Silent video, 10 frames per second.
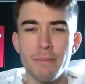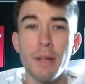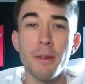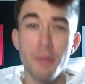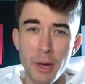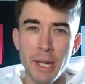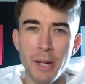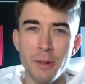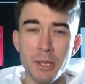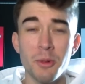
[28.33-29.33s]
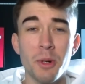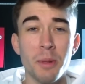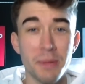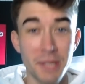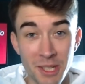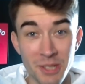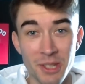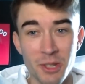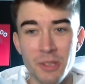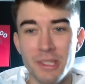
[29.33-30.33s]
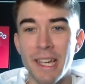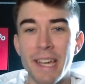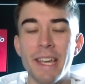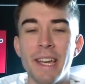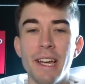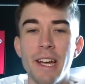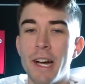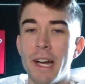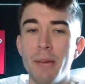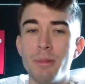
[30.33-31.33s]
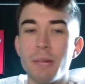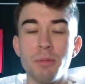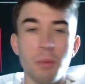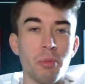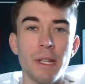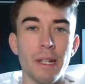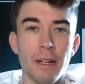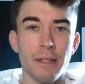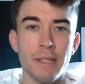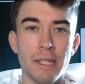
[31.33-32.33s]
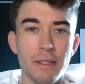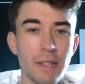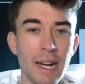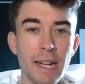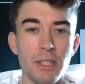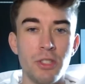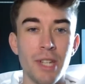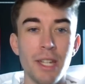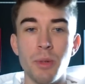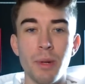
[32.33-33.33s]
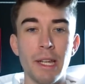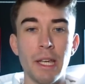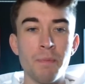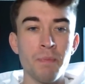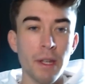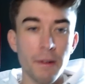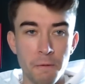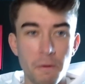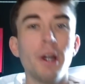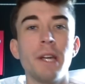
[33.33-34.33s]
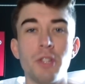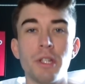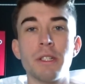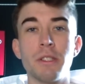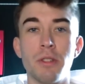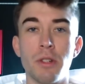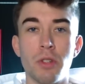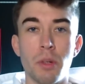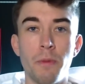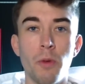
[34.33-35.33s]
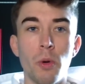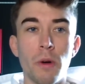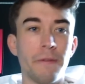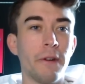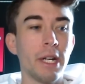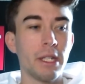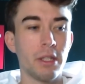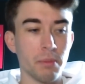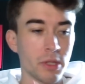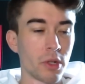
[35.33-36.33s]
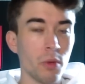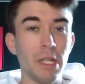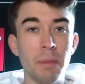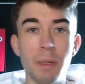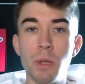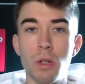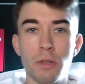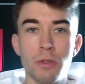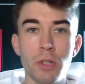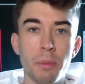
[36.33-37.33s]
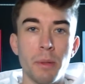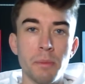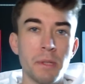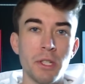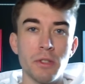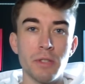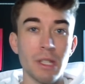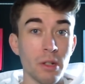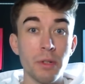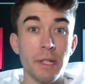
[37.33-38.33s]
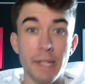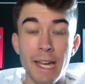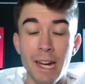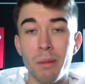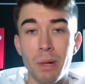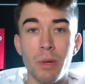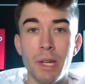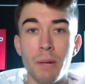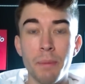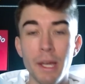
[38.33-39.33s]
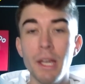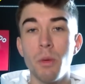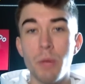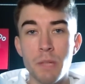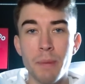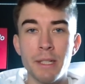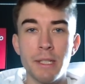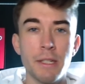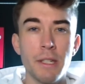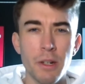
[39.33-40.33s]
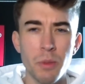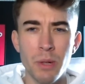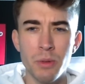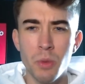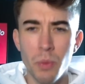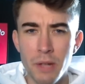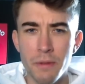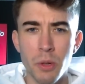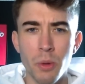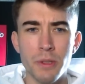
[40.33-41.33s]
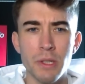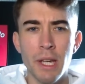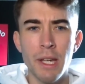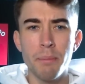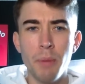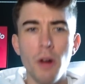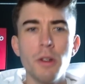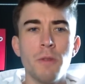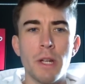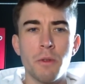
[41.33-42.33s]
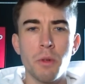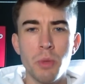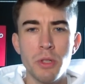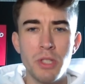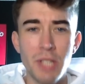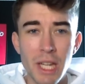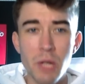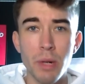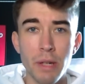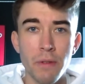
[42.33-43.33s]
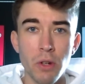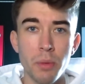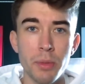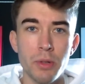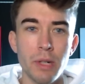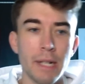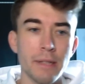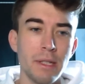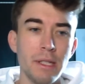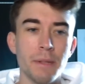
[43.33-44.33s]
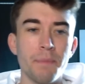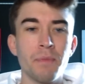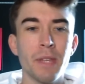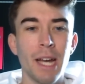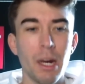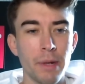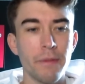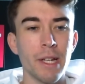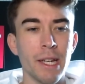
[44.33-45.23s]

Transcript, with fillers: 30 goals in all competitions, I should say. He was absolutely brilliant last season and genuinely fired United to the top four, fired them so deep in all of those cup competitions, including the Carabao Cup, which Manchester United went on to win, of course. Marcus Rashford was genuinely phenomenal last season. However,